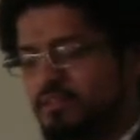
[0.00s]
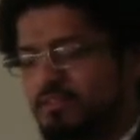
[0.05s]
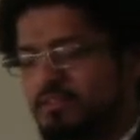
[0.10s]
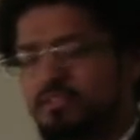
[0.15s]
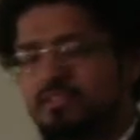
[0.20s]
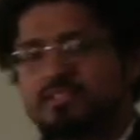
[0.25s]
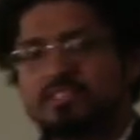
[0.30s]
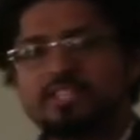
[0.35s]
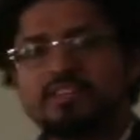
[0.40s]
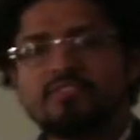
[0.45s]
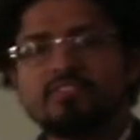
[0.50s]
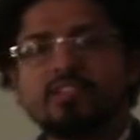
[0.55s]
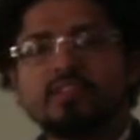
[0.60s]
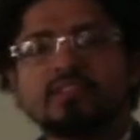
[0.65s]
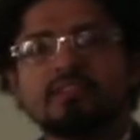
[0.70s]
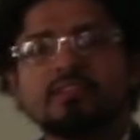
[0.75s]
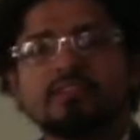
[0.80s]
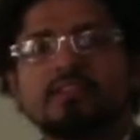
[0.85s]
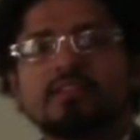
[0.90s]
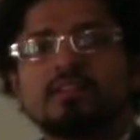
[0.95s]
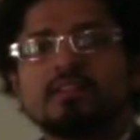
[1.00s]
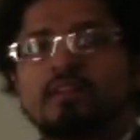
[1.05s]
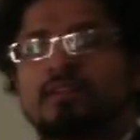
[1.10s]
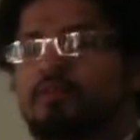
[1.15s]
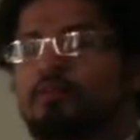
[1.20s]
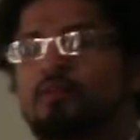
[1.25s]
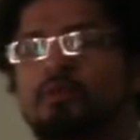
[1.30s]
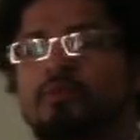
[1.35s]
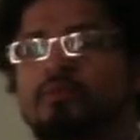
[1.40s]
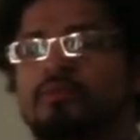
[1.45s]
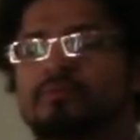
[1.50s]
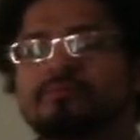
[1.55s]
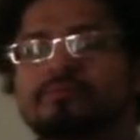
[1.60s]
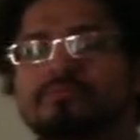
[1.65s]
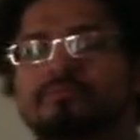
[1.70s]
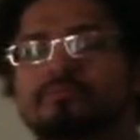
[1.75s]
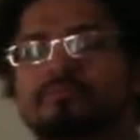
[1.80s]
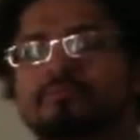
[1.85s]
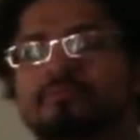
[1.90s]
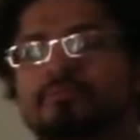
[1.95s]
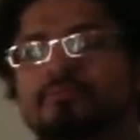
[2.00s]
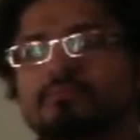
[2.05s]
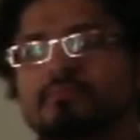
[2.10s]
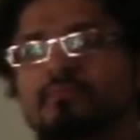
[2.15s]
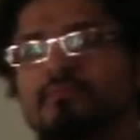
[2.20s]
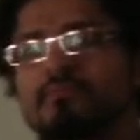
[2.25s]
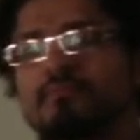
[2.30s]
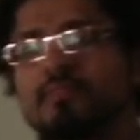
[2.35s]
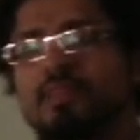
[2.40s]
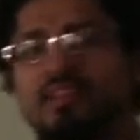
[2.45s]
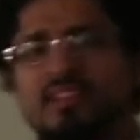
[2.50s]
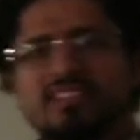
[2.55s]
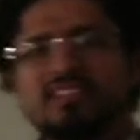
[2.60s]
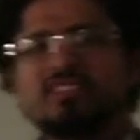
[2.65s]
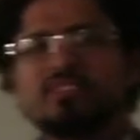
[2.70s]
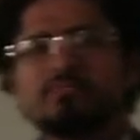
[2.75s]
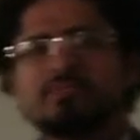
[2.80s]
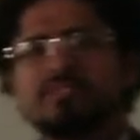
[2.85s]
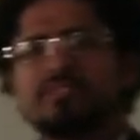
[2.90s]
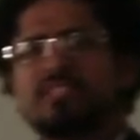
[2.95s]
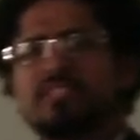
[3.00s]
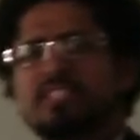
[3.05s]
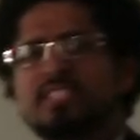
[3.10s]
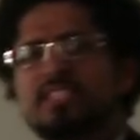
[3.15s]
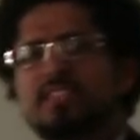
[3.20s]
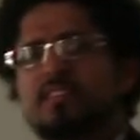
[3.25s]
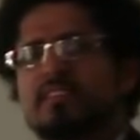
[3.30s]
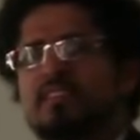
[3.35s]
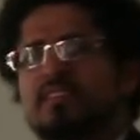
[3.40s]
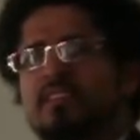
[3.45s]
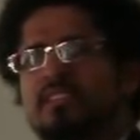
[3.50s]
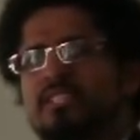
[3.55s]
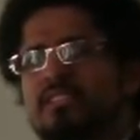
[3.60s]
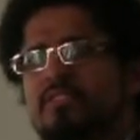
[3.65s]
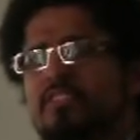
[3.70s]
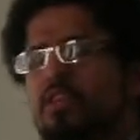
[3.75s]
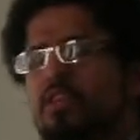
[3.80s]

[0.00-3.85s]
civil, or in terms of the civil